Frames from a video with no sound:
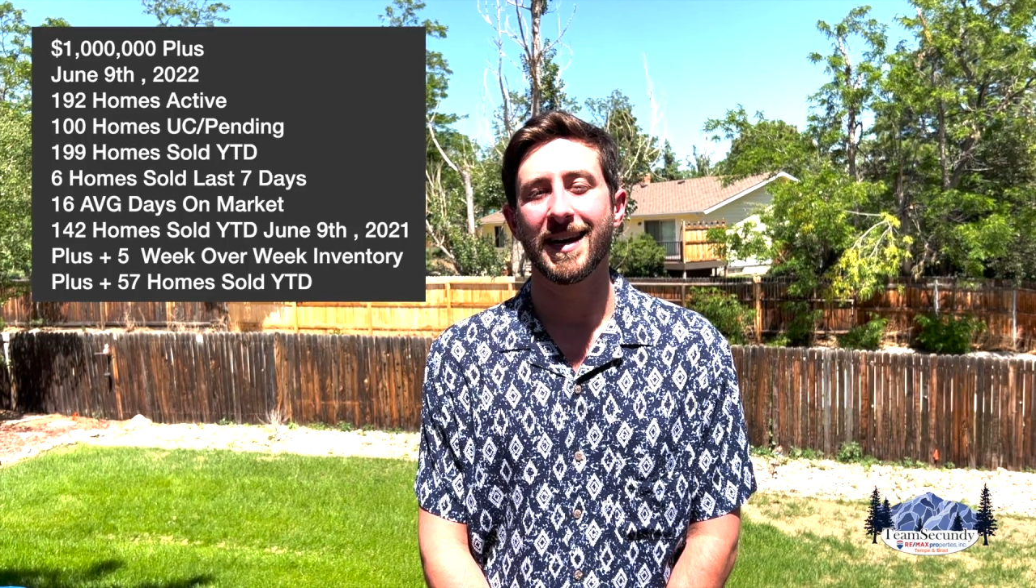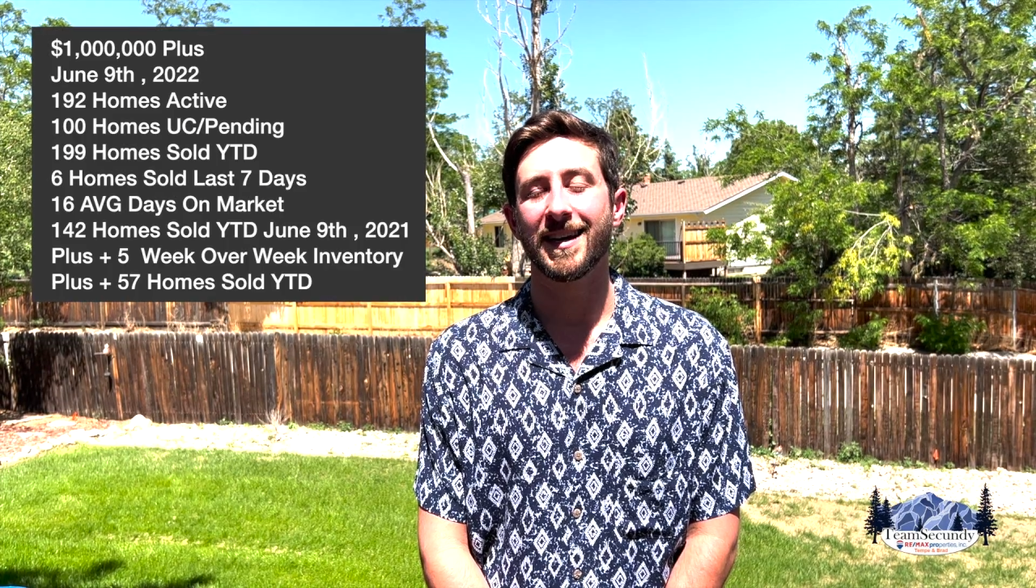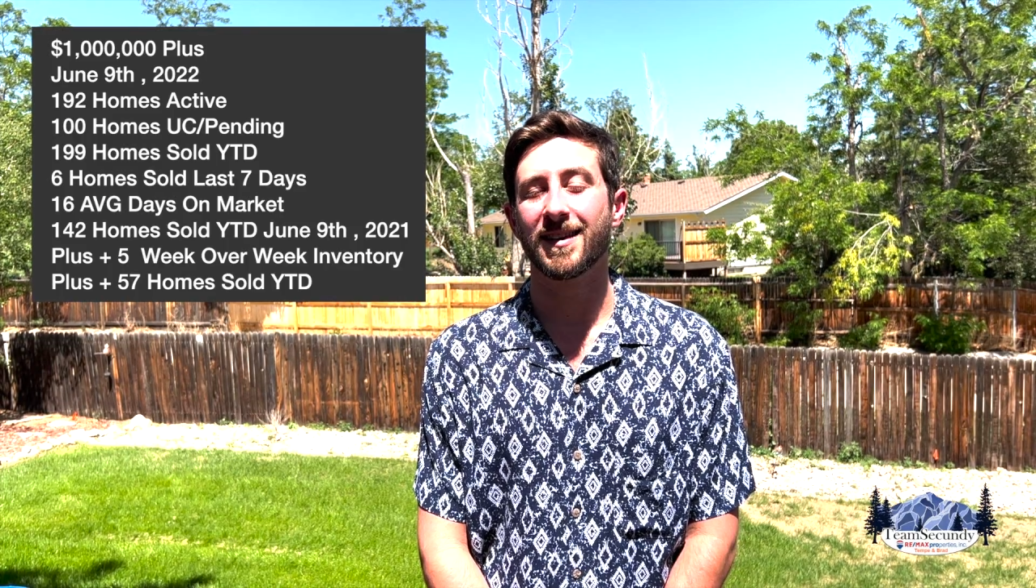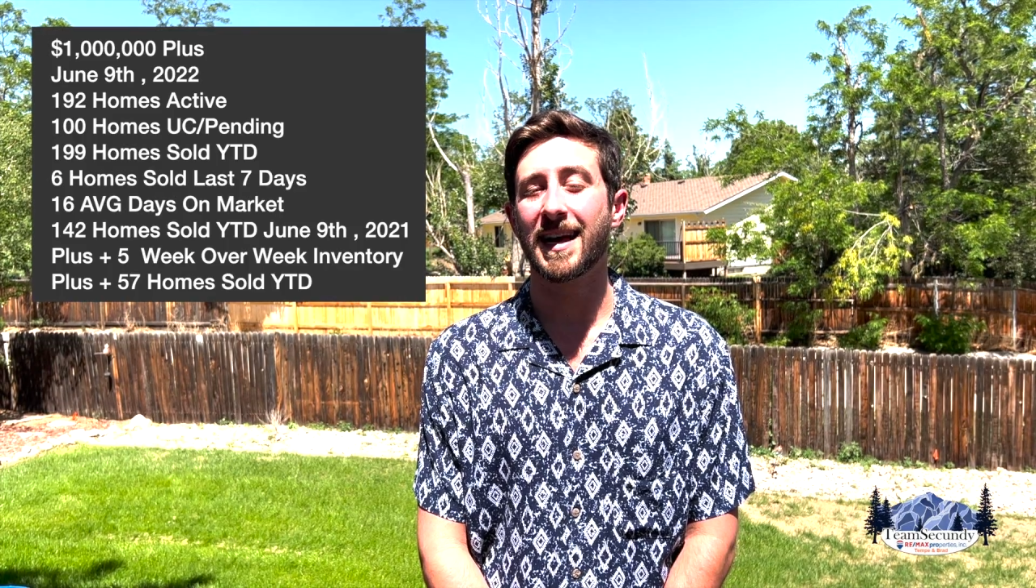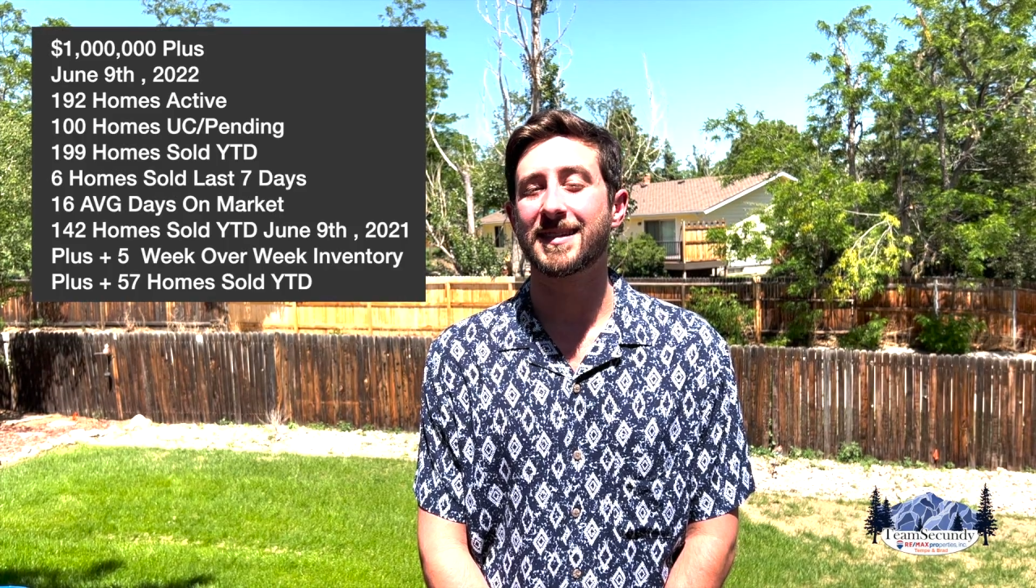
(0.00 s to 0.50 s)

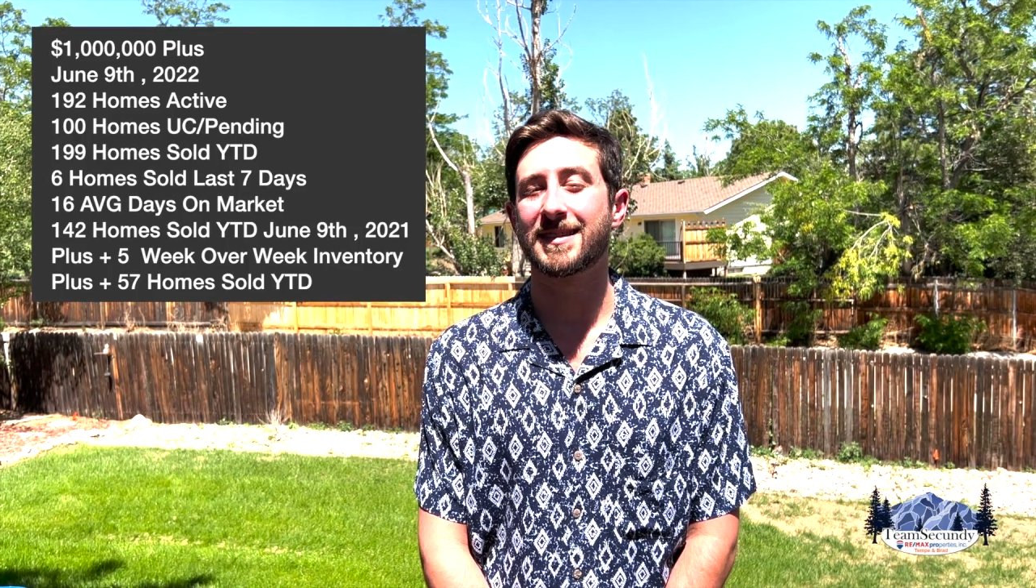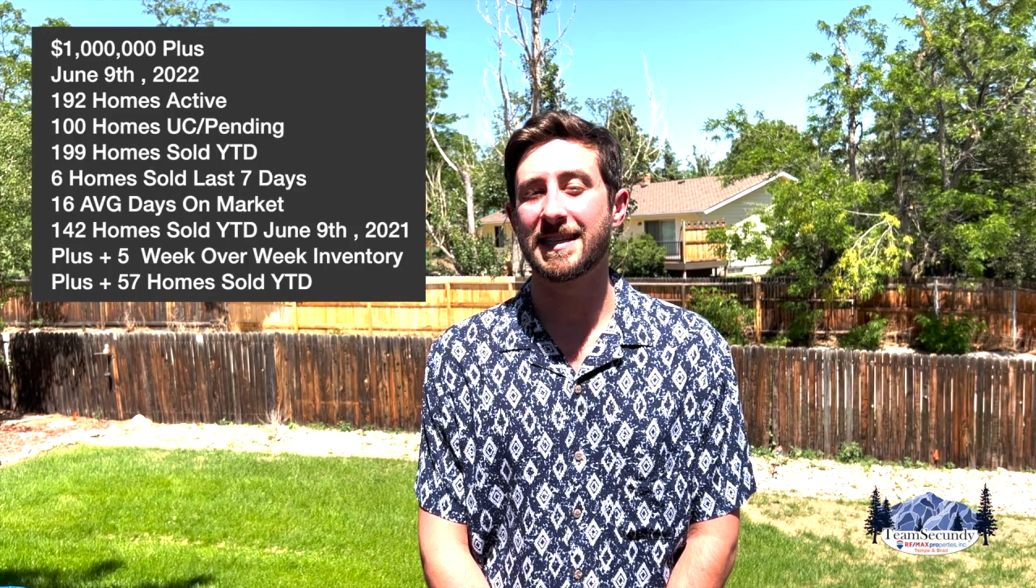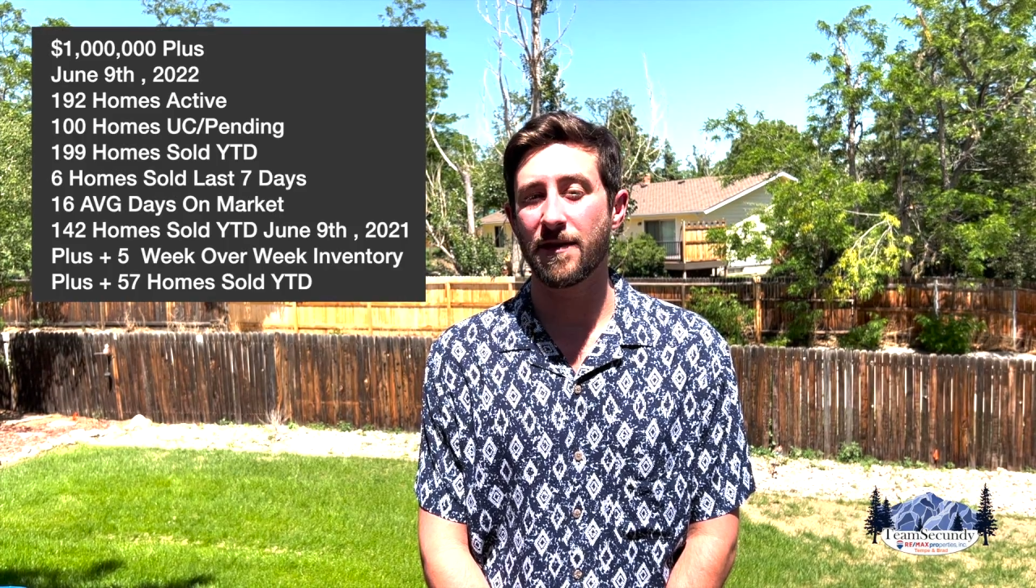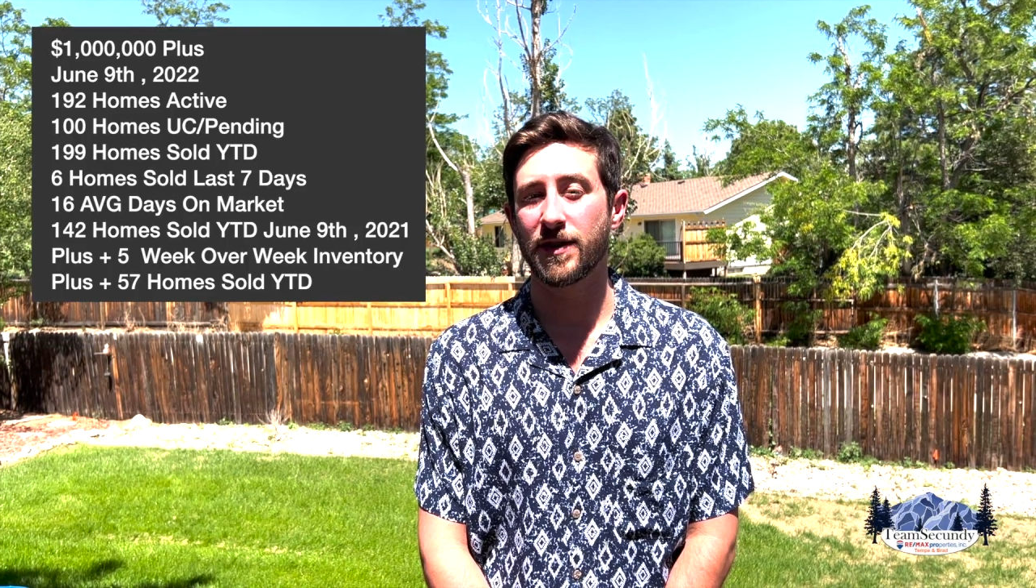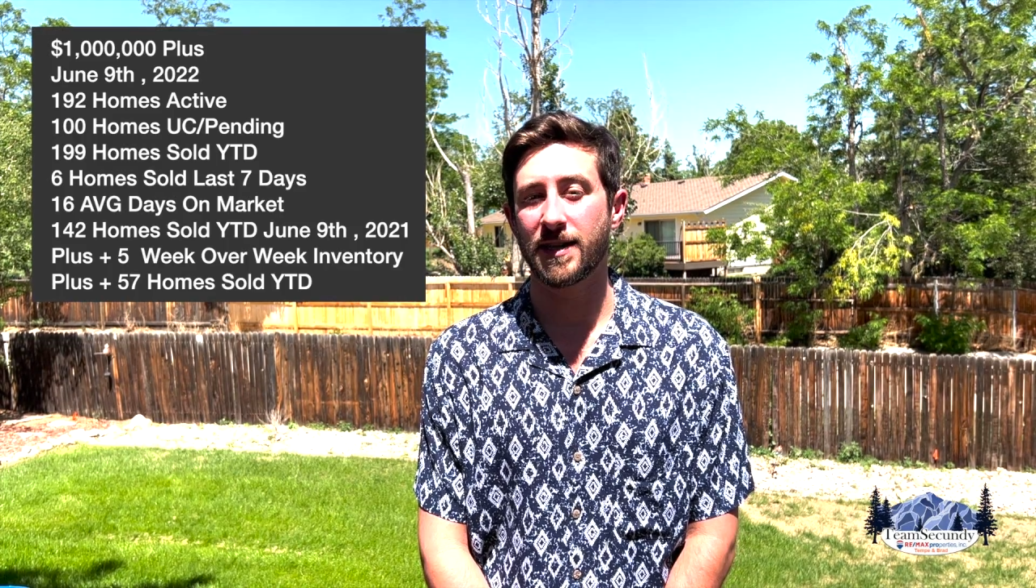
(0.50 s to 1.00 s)
In the last
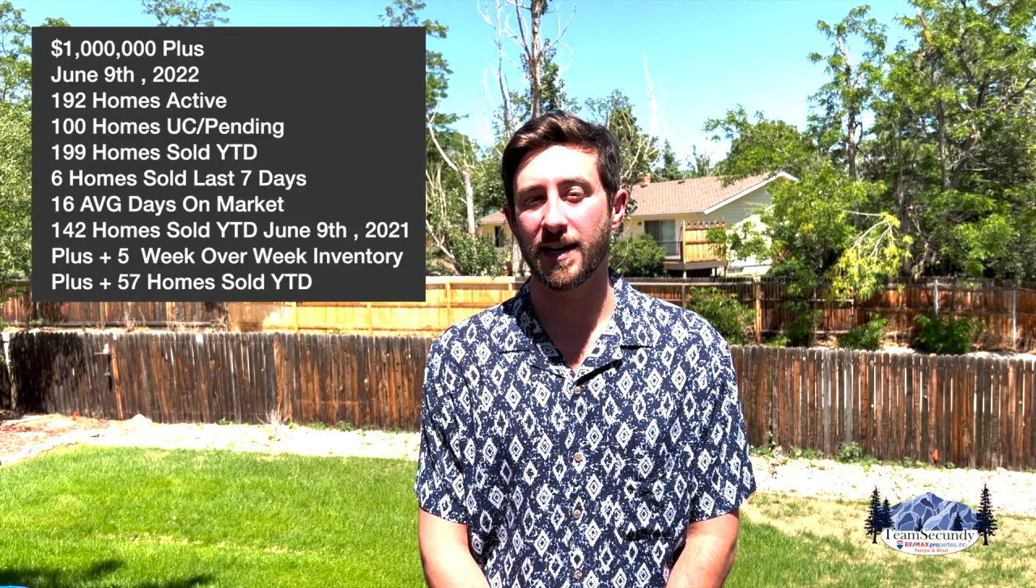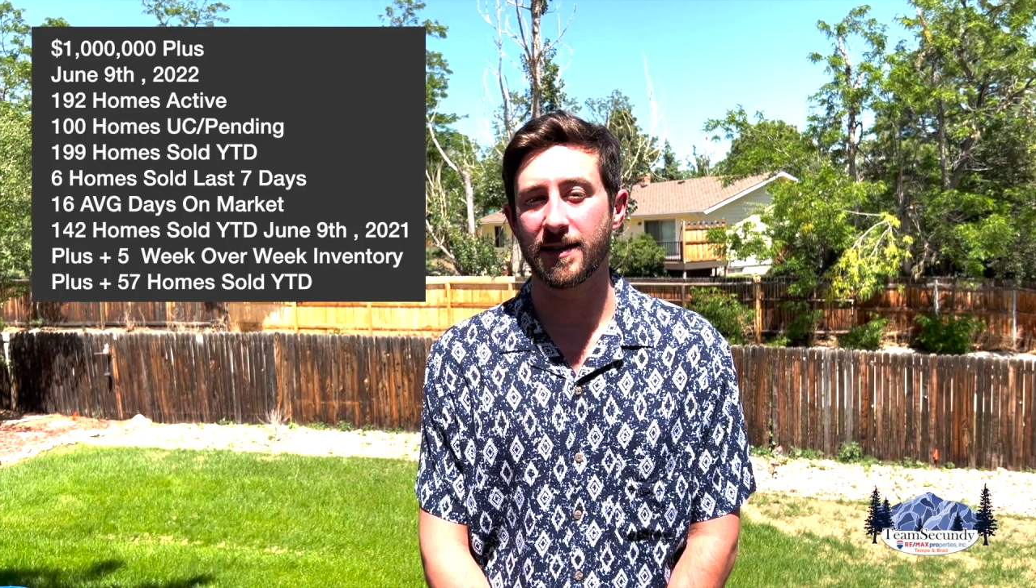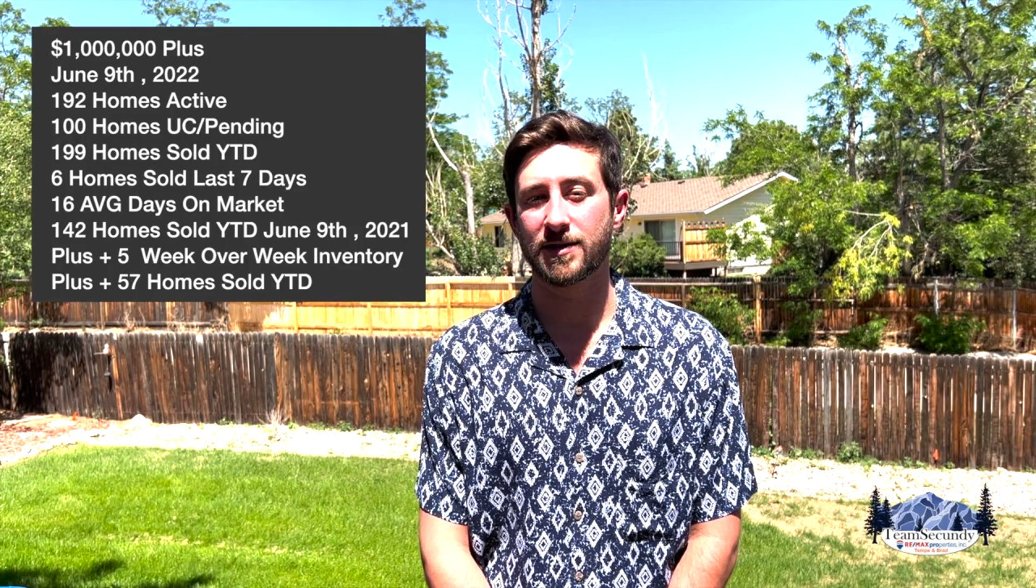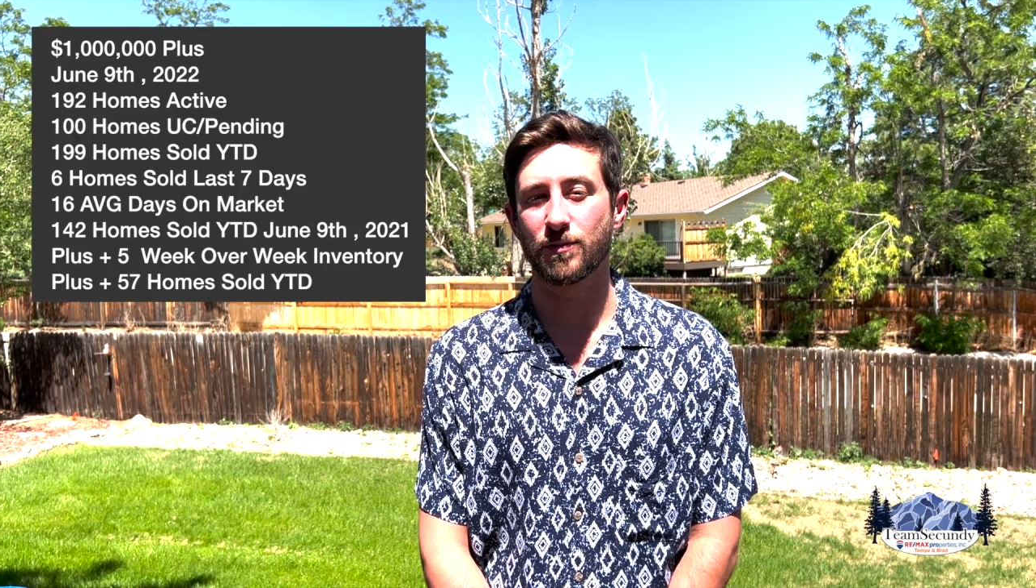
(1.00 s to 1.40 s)
seven days,